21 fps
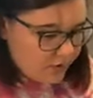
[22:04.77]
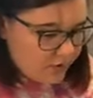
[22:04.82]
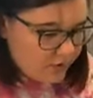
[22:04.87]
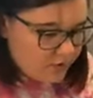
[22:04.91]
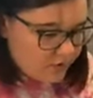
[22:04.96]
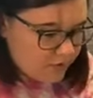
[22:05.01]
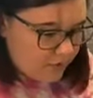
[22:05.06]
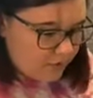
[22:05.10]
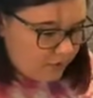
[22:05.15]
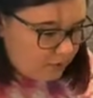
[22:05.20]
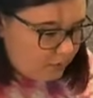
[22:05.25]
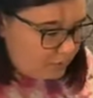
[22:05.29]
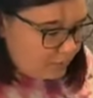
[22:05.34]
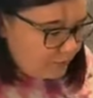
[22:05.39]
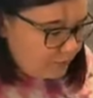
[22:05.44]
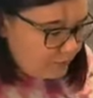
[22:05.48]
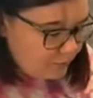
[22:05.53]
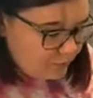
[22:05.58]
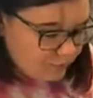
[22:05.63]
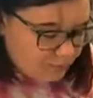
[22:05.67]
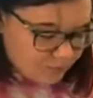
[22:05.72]
So
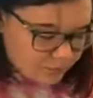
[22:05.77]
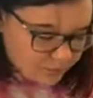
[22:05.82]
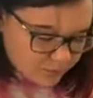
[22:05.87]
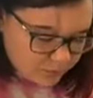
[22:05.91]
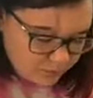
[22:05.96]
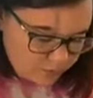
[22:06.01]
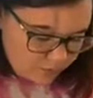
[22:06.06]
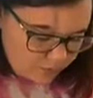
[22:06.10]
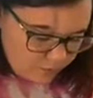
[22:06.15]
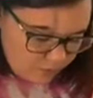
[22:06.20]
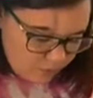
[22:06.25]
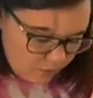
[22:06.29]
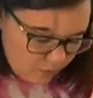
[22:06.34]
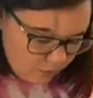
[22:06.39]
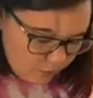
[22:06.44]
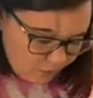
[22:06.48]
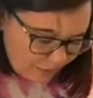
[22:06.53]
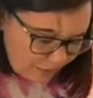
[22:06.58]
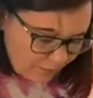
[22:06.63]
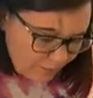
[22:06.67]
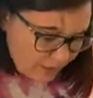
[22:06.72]

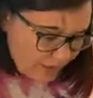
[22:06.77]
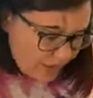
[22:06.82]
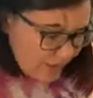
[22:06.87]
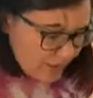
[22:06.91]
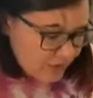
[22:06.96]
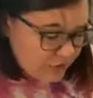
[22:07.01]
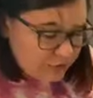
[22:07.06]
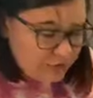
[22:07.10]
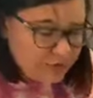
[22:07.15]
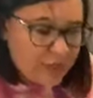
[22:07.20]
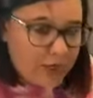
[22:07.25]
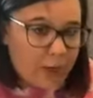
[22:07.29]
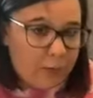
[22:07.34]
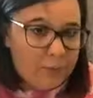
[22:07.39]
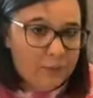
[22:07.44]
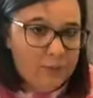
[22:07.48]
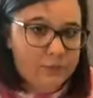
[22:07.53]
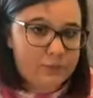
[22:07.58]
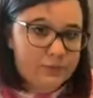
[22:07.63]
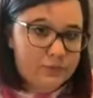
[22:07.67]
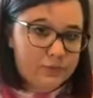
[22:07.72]
what I'm gonna do now,
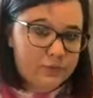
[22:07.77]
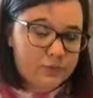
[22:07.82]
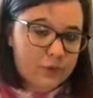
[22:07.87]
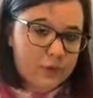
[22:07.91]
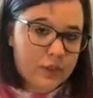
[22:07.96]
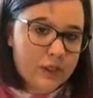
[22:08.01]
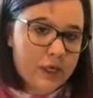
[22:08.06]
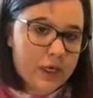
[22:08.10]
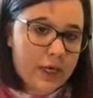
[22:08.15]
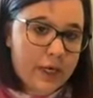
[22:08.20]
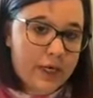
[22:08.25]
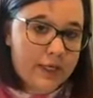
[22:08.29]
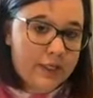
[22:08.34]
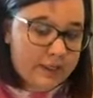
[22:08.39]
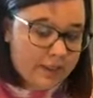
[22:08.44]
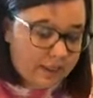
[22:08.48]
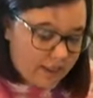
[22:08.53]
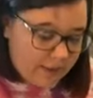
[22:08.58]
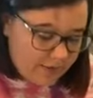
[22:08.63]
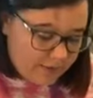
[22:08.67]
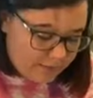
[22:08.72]
before I
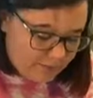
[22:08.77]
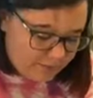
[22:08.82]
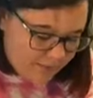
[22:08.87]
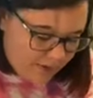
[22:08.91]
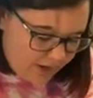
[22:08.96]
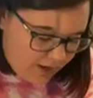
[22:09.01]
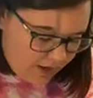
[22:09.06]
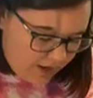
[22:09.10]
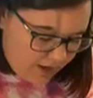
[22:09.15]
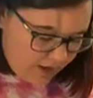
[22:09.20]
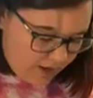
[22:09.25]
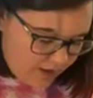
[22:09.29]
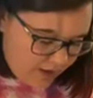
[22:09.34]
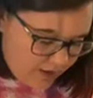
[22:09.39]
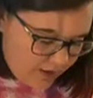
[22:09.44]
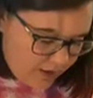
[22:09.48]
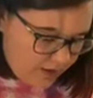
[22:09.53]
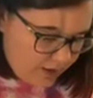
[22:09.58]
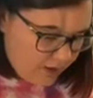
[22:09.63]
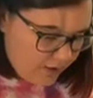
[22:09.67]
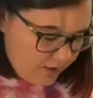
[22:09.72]
get
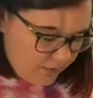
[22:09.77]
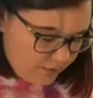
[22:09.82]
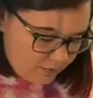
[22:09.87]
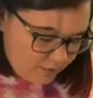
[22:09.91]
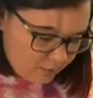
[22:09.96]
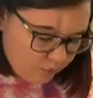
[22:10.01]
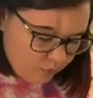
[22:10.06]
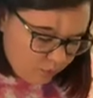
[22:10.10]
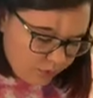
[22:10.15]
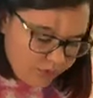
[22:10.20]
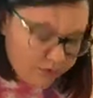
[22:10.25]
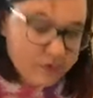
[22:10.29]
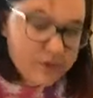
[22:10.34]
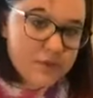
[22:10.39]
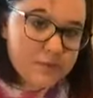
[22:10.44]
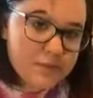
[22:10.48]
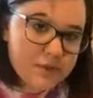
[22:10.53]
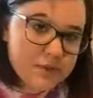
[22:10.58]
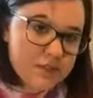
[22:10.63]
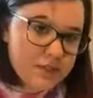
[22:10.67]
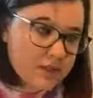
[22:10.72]
my
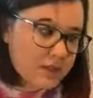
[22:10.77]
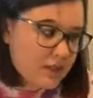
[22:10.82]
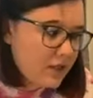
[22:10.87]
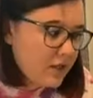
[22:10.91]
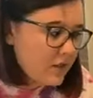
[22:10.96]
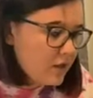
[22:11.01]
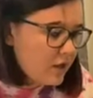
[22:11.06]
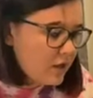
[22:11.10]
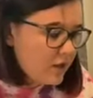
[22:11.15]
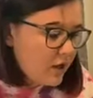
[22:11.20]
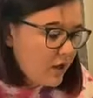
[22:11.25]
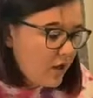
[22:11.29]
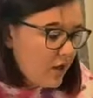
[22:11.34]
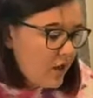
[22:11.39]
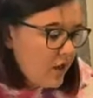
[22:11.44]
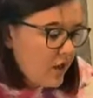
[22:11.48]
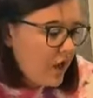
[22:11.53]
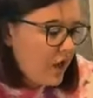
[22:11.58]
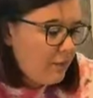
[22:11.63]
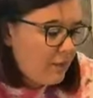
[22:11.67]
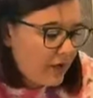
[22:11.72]
wheels put together,
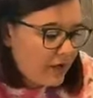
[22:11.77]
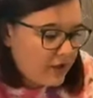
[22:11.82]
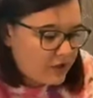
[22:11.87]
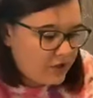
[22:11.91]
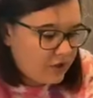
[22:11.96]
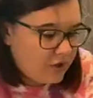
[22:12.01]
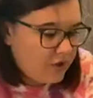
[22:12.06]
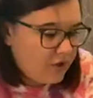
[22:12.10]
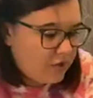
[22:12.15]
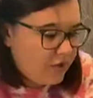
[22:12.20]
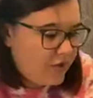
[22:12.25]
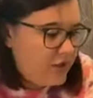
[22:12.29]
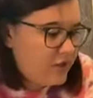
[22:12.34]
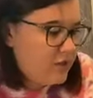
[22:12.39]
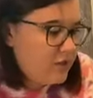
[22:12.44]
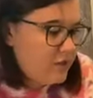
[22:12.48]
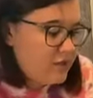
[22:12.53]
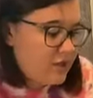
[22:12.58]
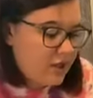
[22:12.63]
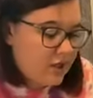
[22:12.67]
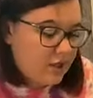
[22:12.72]
I'm actually going
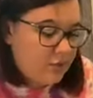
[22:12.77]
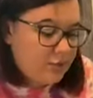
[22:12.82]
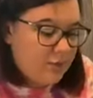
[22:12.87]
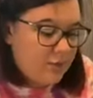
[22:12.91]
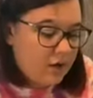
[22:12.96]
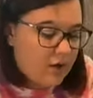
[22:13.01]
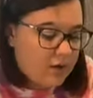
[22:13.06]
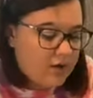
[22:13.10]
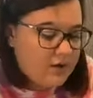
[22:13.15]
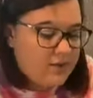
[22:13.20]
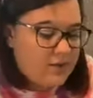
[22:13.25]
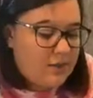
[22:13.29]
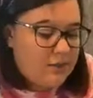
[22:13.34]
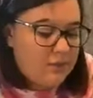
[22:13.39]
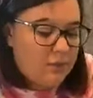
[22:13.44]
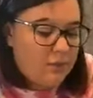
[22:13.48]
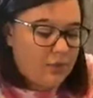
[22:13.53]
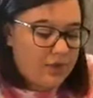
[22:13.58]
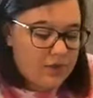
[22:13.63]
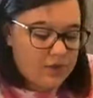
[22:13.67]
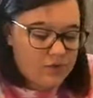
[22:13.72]
to take a pause, and I'm
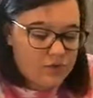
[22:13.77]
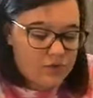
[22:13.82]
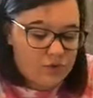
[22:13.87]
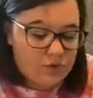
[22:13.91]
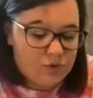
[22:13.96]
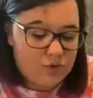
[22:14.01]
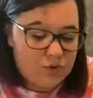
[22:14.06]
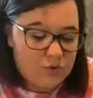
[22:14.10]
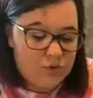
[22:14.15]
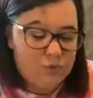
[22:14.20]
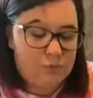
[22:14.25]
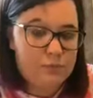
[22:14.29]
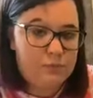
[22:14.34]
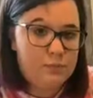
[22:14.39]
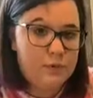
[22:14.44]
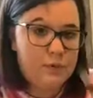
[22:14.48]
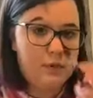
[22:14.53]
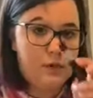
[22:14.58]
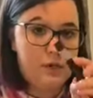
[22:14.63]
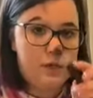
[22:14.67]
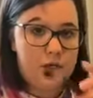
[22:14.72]
going to
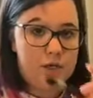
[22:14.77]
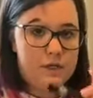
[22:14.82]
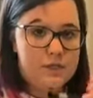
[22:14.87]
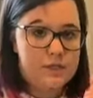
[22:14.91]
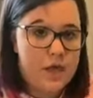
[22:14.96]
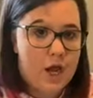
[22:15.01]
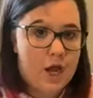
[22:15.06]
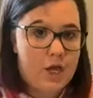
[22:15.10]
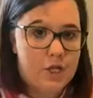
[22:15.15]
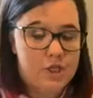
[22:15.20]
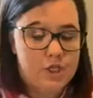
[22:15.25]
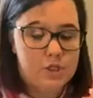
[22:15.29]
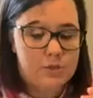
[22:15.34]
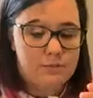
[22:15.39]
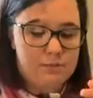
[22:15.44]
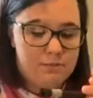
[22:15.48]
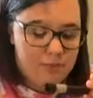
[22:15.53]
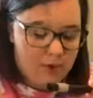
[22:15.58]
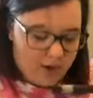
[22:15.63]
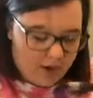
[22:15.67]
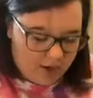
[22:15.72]
attach
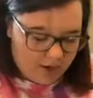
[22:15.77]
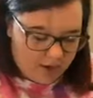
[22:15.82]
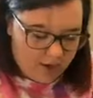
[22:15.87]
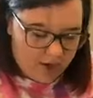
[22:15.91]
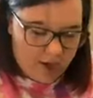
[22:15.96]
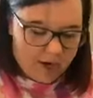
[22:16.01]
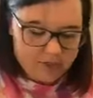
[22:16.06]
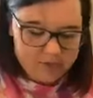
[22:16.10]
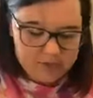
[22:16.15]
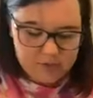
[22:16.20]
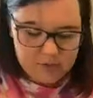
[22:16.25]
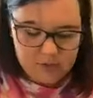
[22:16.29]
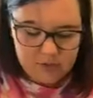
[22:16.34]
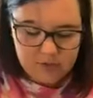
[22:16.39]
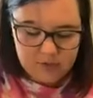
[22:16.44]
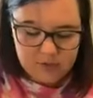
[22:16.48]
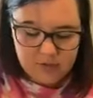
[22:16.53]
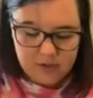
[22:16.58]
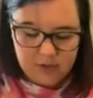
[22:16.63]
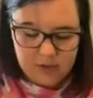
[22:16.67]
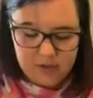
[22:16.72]
my
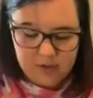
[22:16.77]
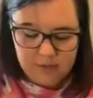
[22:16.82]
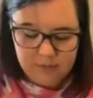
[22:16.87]
axle